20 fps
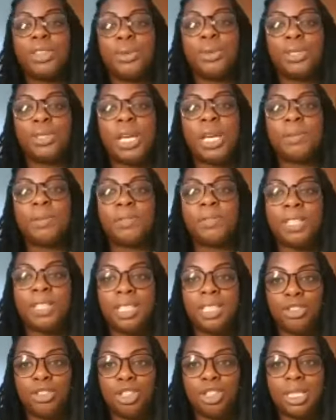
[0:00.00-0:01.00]
those types of
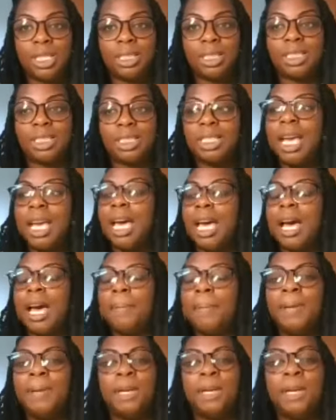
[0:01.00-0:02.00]
conditions.
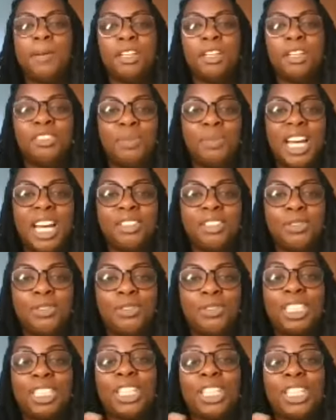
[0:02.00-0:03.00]
A big part of
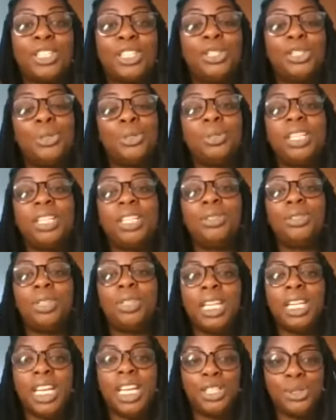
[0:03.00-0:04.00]
mindfulness is attuning to
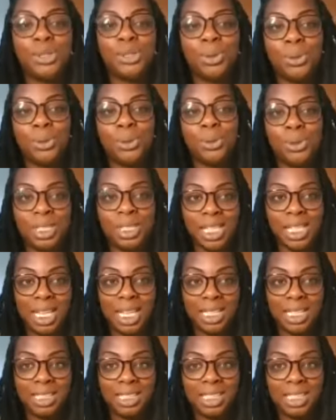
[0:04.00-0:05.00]
the internal
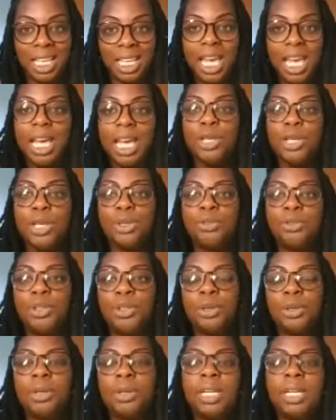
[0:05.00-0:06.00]
state. So if
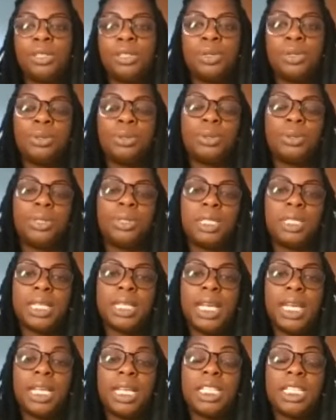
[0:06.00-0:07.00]
your internal
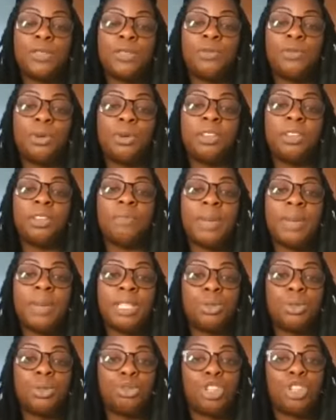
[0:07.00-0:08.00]
state is full of
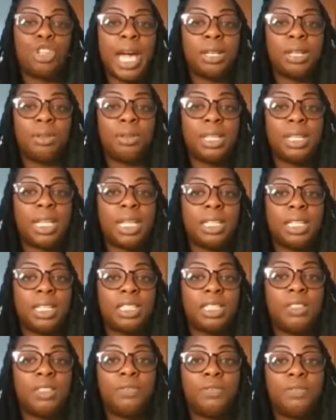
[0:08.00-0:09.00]
mental chatter that
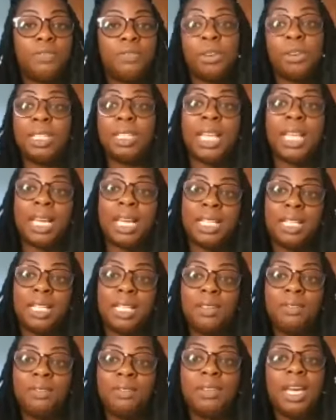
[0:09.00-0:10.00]
is very negative,